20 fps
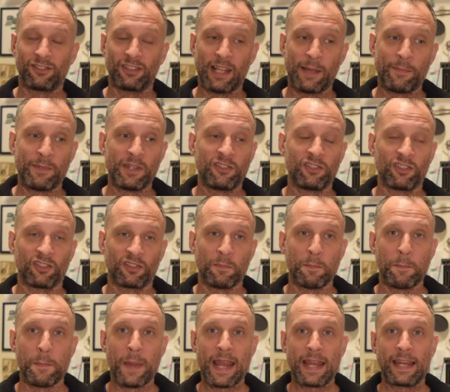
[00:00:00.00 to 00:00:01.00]
let me just
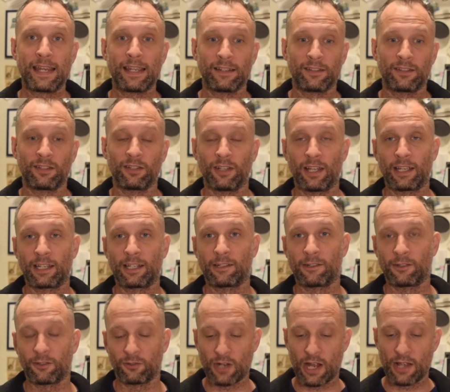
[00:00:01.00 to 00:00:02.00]
make it till I get
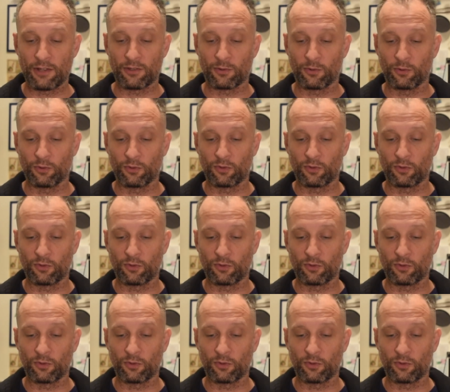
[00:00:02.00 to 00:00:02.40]
to grad school.